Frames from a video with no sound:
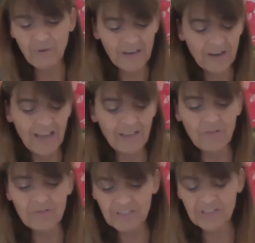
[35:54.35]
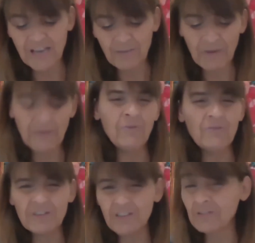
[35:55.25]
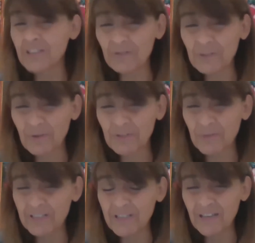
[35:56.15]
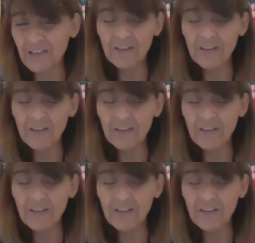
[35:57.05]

I cannot stand people that don't take responsibility.